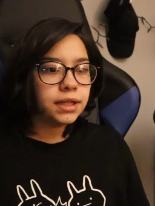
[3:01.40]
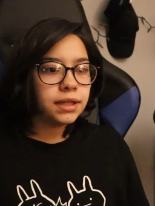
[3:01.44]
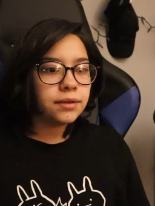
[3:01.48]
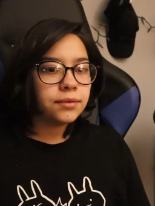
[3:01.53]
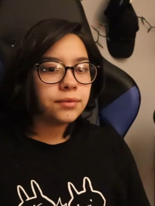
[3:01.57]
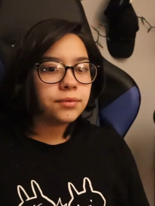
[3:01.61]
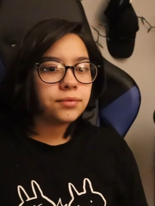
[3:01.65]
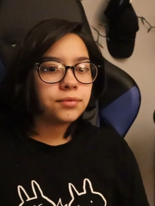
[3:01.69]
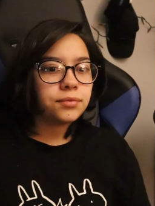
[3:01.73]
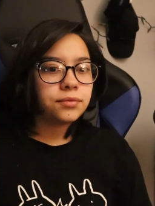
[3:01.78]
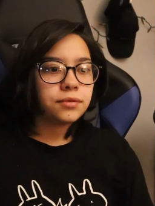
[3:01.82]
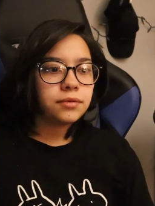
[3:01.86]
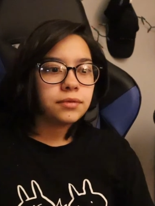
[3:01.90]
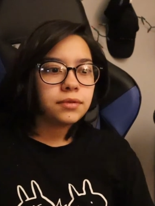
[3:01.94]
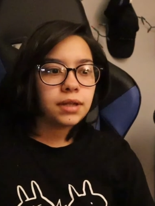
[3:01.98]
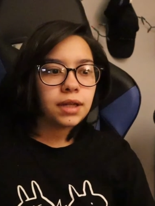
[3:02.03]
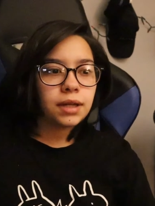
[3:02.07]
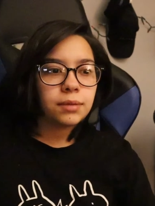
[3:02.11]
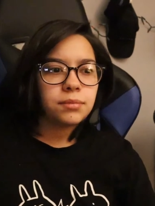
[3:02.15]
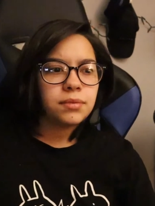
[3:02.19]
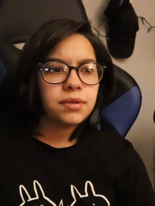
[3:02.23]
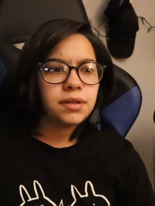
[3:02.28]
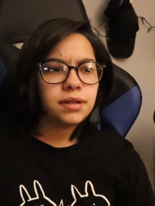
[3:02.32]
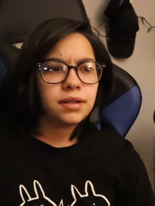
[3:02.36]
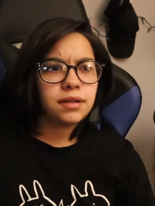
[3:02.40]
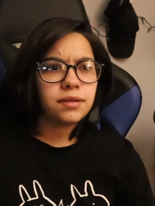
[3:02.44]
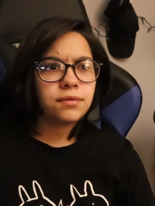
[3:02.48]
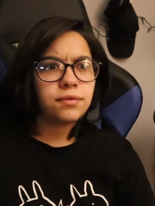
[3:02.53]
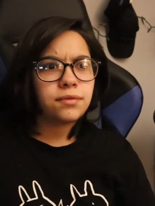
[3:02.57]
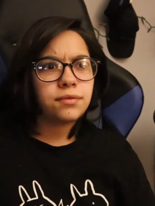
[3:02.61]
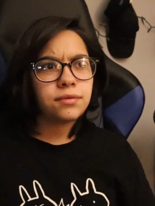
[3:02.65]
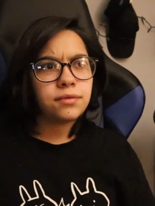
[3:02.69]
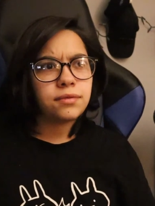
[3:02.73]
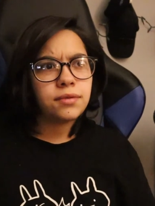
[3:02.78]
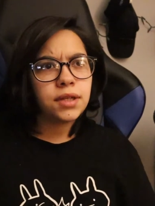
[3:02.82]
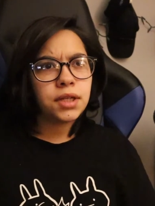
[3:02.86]
if I mean, if
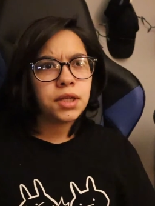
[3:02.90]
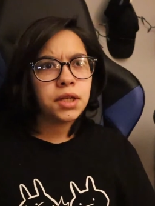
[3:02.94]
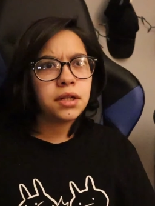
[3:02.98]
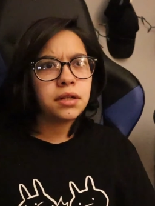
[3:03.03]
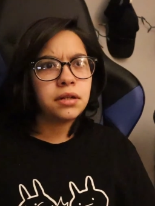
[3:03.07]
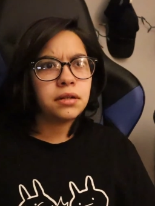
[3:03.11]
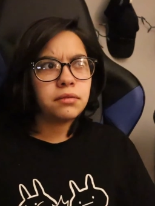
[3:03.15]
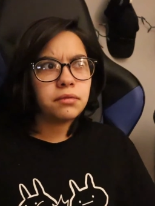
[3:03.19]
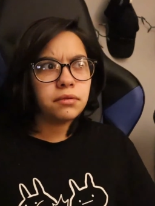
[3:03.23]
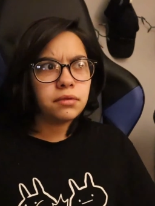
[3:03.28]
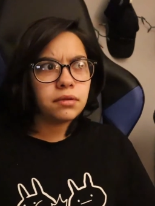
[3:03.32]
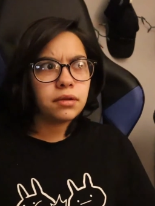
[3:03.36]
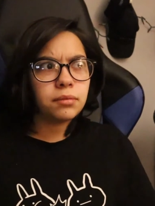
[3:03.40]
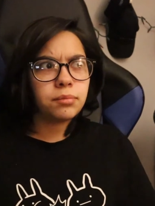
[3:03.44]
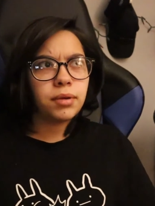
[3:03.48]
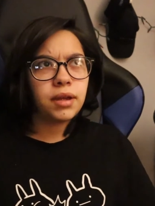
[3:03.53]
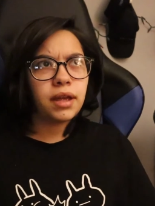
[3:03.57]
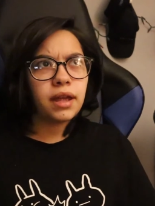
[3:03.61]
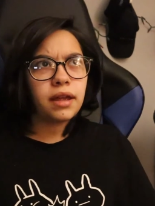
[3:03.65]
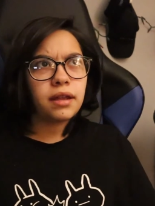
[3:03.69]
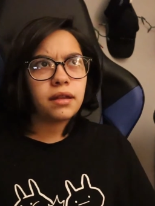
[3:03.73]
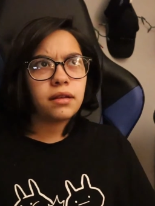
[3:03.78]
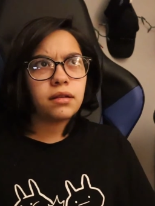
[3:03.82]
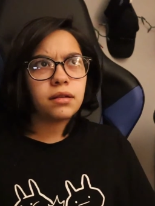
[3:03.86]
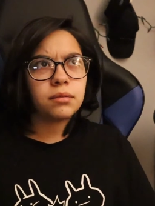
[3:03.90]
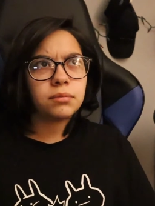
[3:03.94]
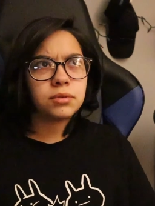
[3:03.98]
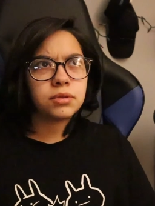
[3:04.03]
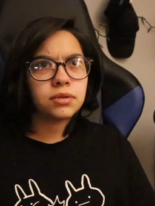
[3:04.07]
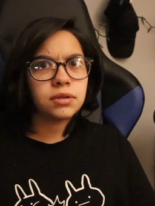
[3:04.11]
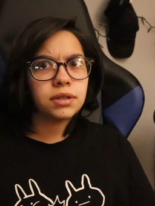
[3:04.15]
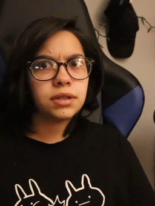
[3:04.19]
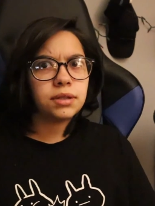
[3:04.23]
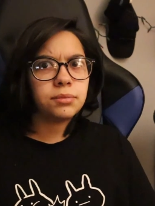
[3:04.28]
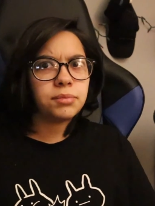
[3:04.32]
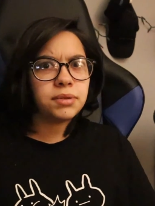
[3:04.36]
he had a pet, I'm
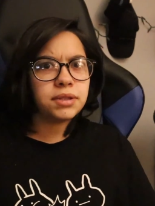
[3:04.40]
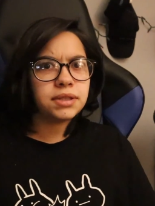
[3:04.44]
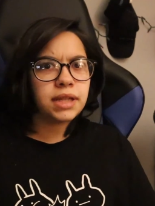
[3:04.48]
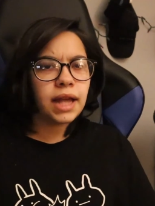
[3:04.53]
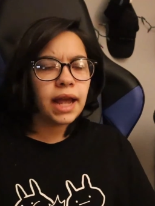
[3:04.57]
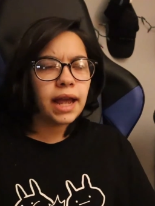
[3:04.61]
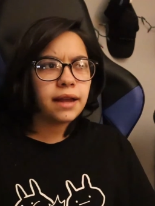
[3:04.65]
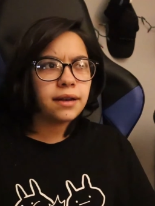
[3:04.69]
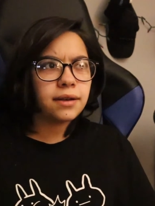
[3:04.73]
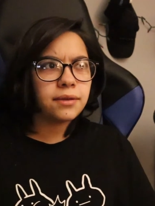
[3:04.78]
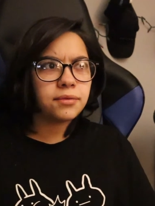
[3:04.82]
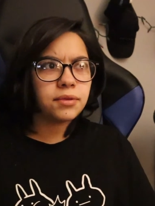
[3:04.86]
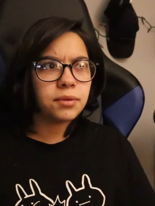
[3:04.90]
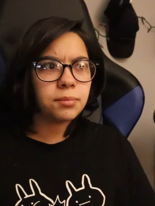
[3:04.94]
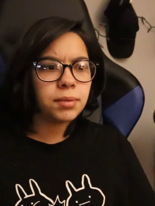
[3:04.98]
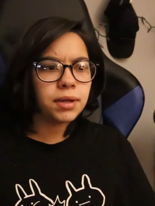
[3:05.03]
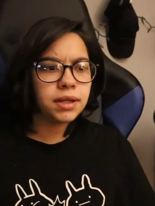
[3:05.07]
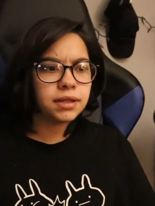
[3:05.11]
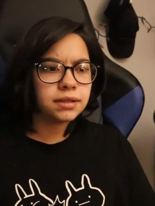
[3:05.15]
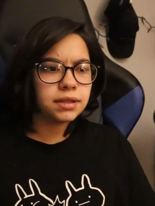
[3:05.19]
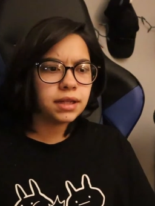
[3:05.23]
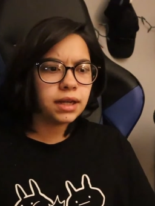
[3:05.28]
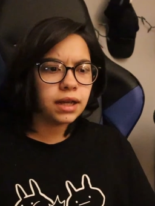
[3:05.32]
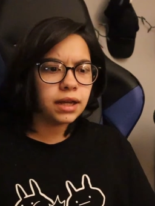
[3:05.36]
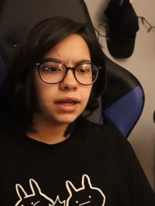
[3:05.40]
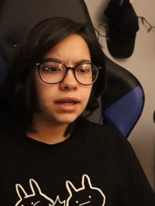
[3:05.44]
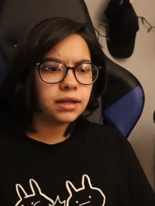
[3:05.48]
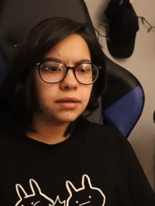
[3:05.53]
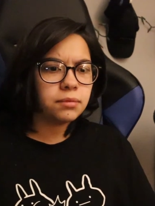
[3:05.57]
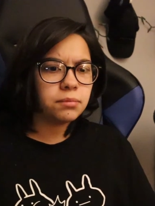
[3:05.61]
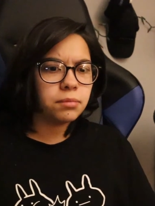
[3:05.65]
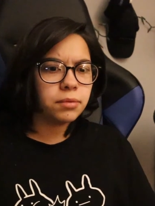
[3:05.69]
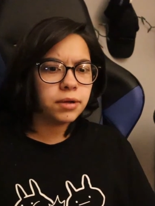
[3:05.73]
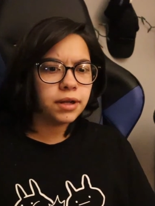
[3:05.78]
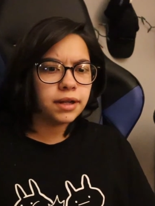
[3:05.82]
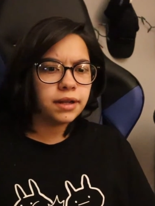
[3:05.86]
sure he'd be sad if the pet
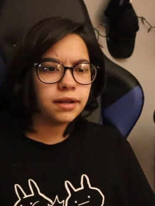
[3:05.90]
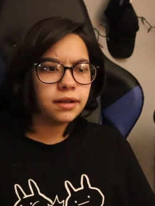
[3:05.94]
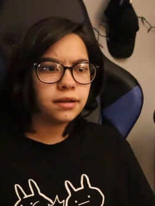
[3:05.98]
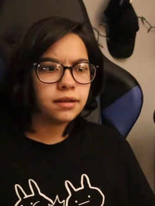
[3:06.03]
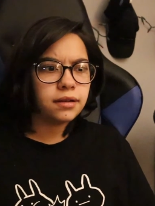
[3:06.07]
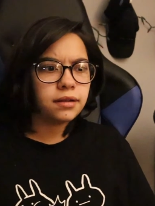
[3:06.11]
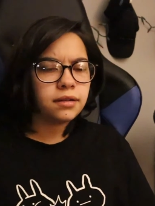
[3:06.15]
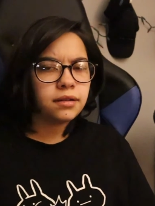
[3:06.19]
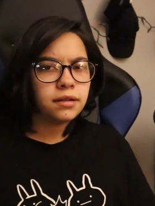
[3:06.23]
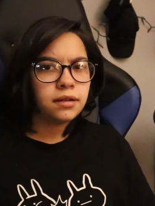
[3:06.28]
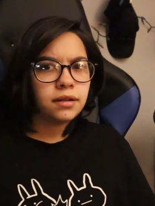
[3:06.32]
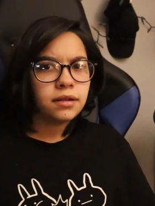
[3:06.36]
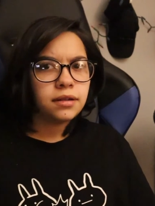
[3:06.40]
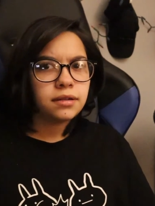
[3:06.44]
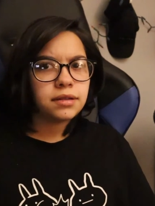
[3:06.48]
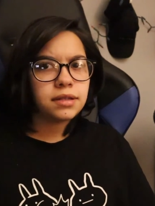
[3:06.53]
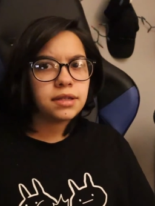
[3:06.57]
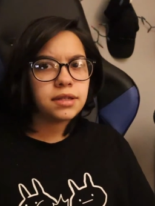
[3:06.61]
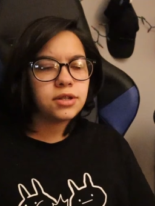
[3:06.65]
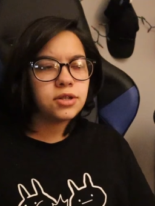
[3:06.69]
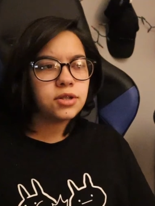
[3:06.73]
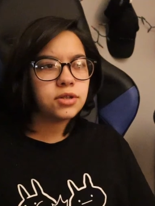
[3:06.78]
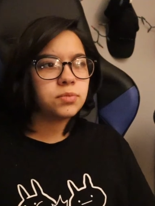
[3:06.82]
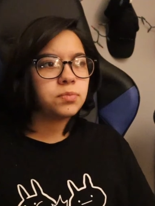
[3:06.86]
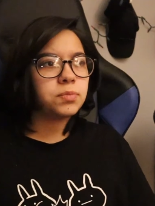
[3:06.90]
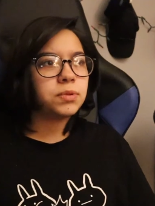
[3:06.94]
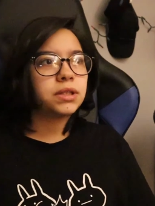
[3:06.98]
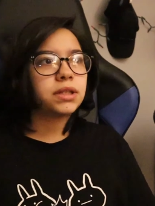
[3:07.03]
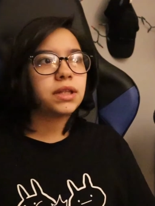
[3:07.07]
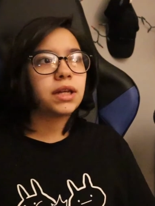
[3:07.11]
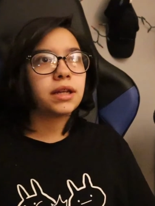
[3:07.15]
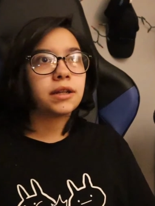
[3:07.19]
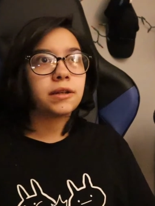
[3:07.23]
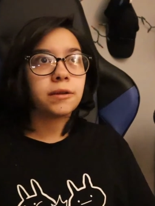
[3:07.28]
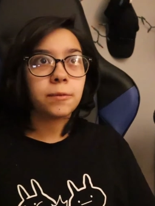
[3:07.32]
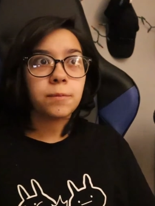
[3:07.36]
died, but he'd just be
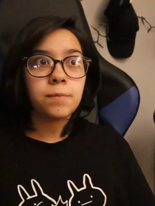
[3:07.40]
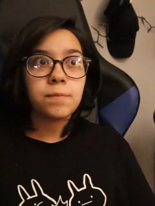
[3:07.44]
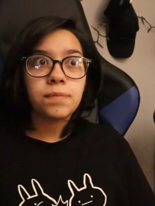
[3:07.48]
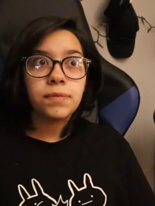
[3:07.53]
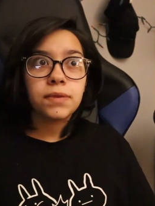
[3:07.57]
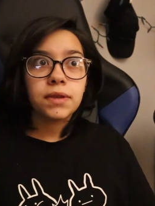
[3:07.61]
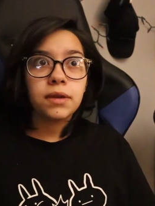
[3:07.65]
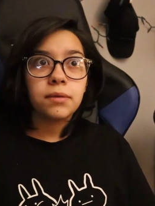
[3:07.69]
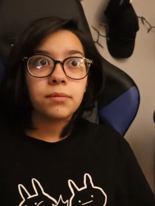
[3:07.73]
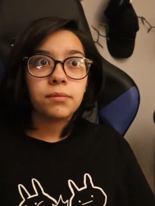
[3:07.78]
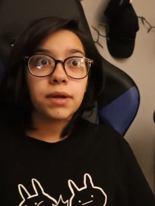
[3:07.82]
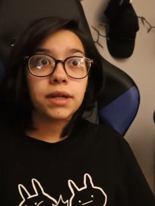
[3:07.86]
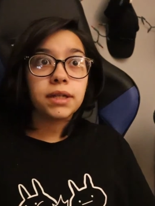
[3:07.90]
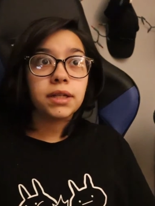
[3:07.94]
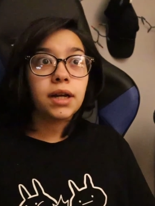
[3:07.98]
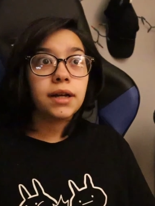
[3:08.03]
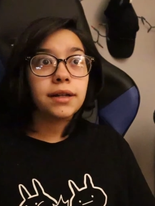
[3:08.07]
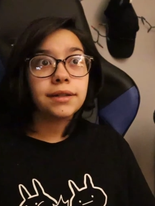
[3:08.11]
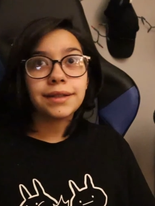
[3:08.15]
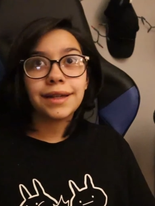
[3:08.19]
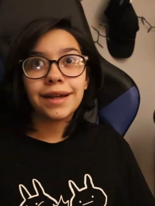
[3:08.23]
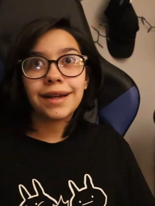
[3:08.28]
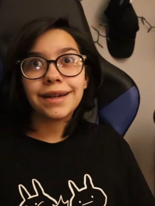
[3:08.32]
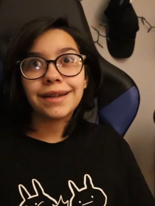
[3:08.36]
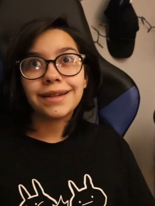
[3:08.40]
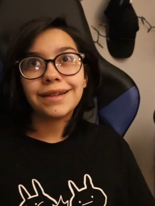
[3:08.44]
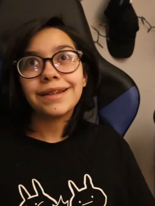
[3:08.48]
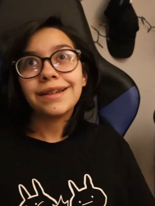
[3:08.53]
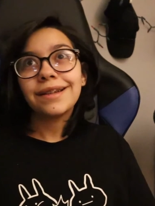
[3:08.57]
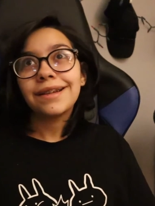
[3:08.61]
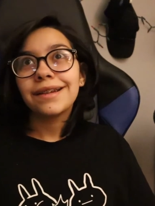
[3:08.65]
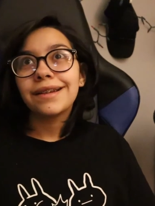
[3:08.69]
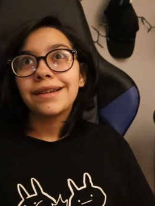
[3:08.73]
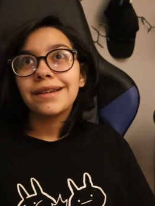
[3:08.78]
like, "My dog died."